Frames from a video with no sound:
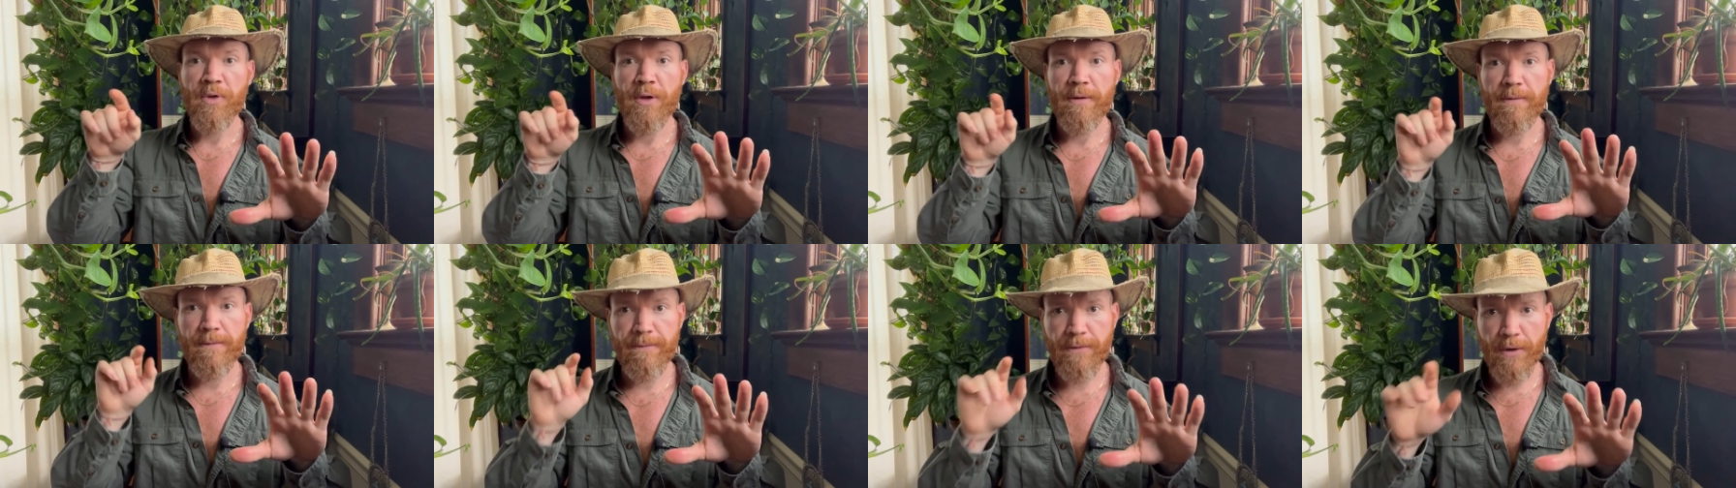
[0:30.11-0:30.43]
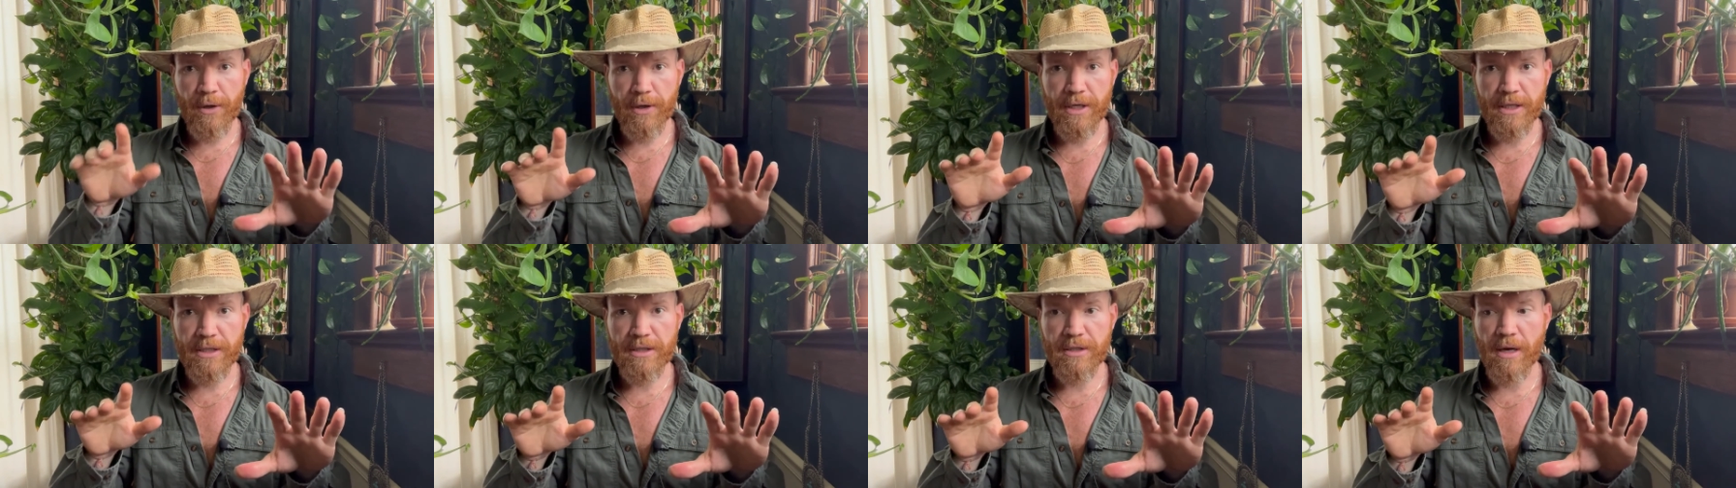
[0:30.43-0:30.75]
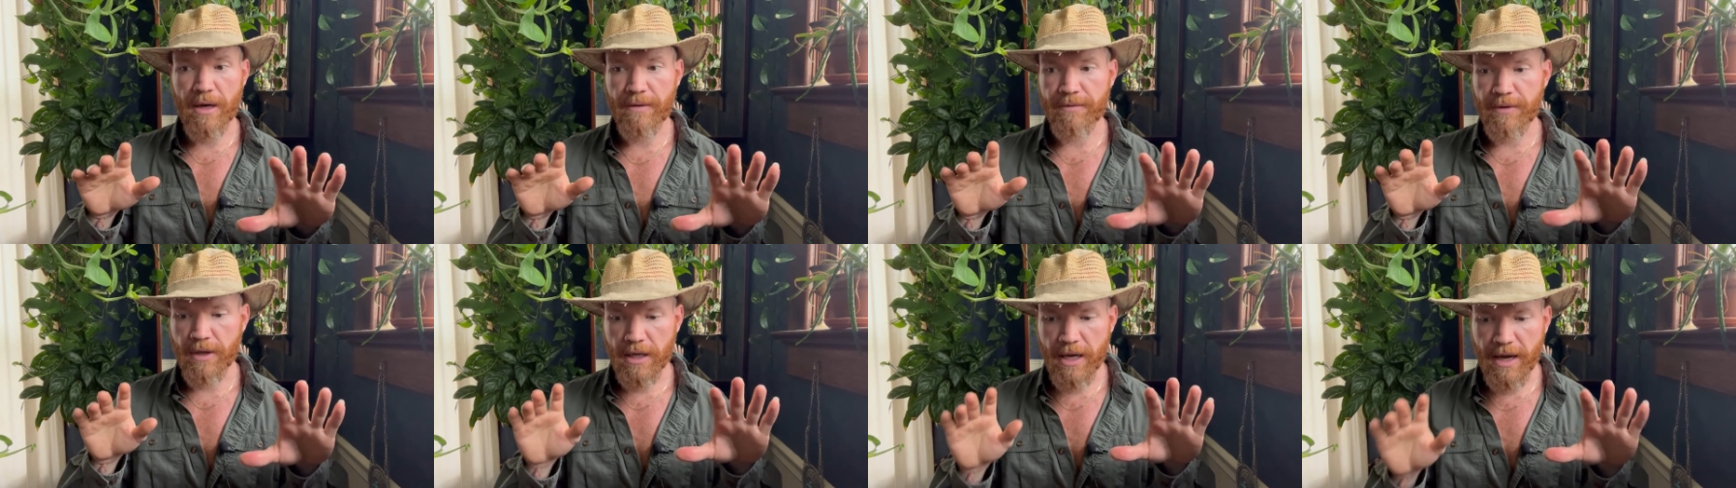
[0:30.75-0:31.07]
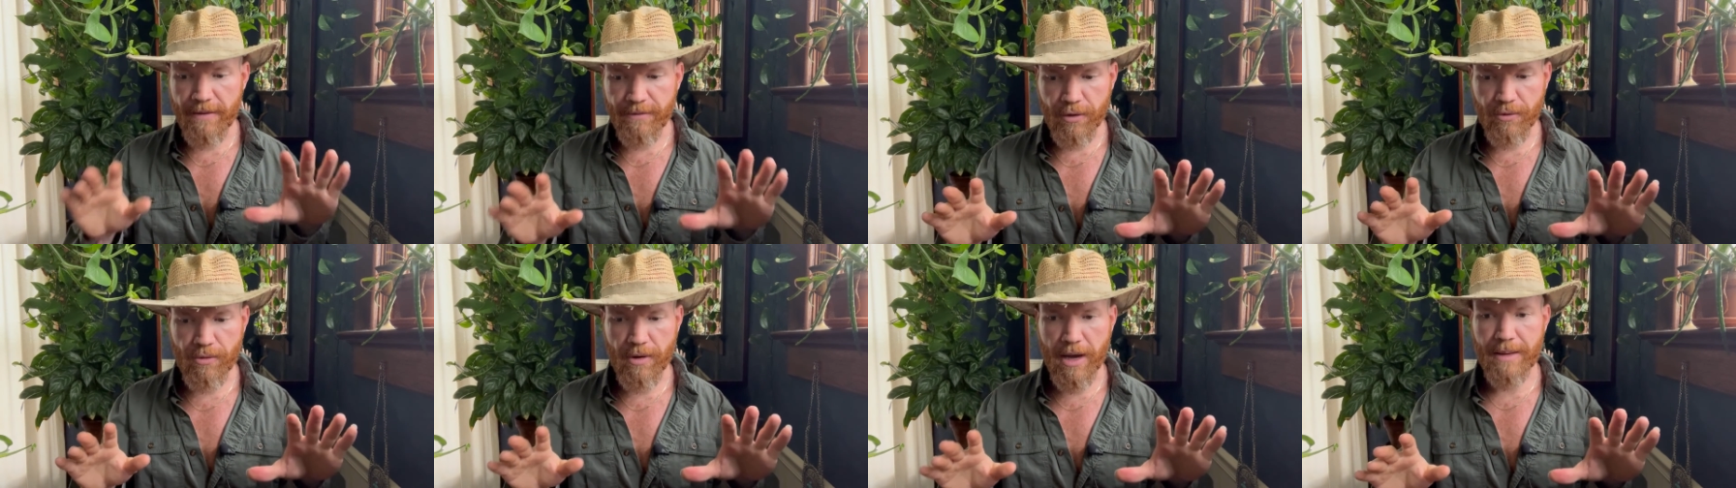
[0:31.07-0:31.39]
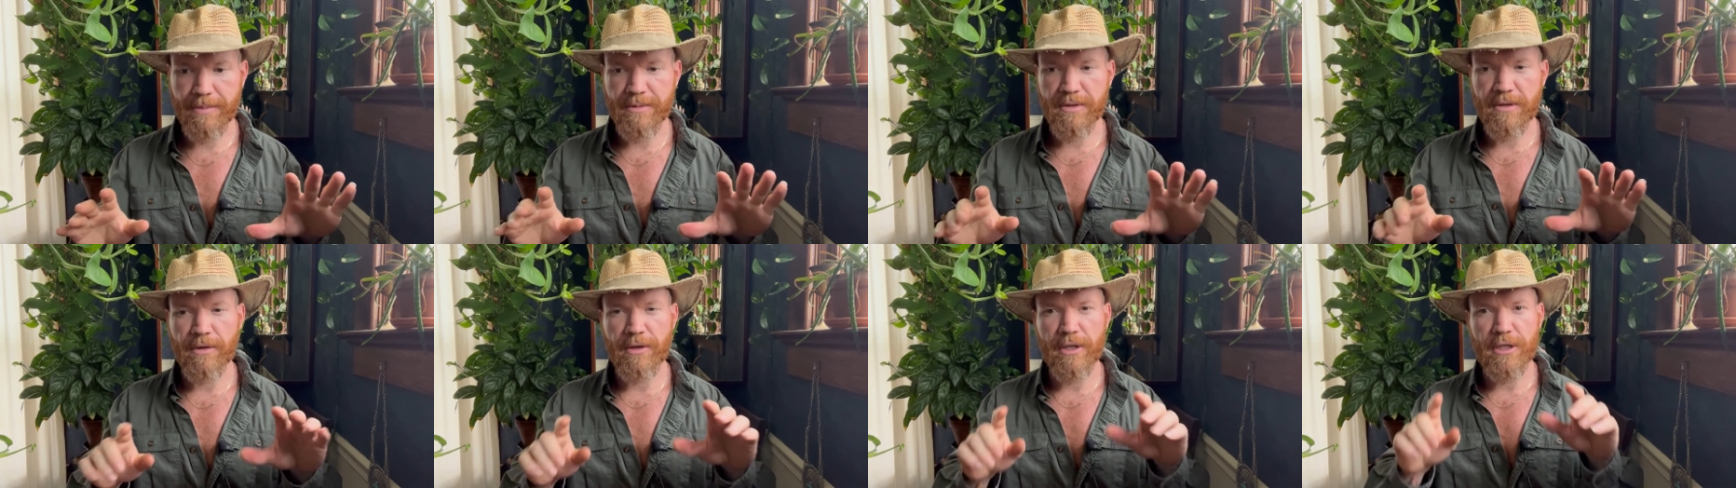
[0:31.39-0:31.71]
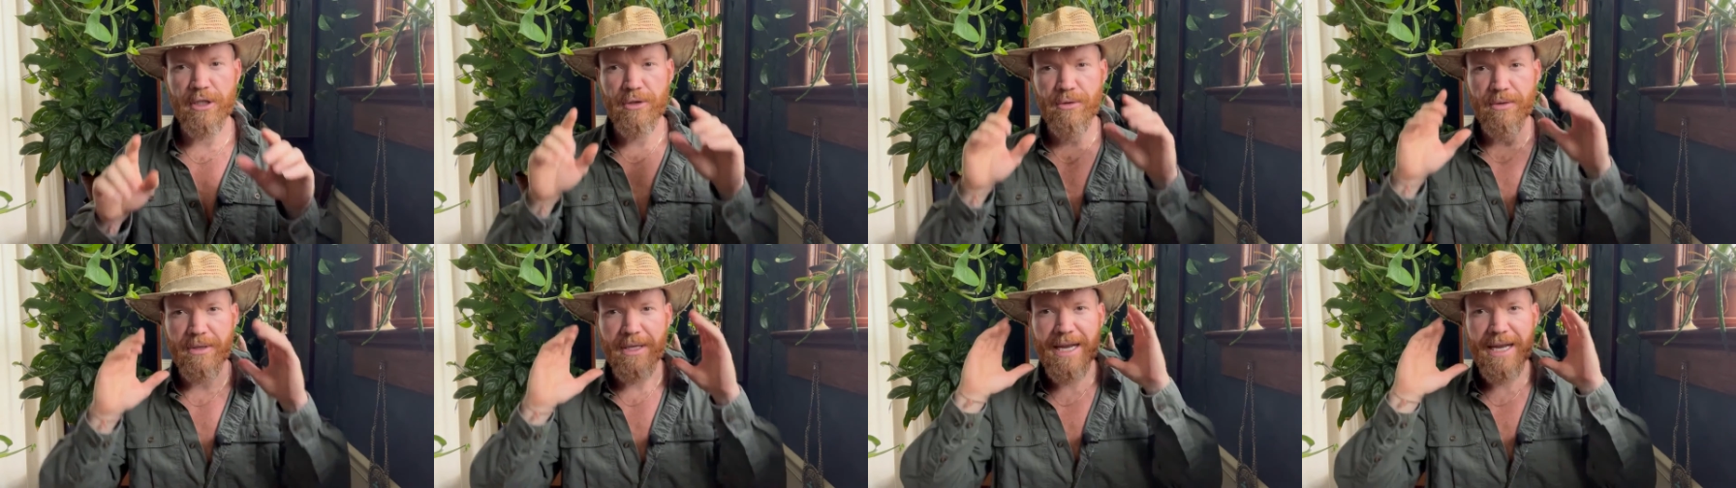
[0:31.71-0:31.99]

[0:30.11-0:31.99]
footage of the cover crop so that you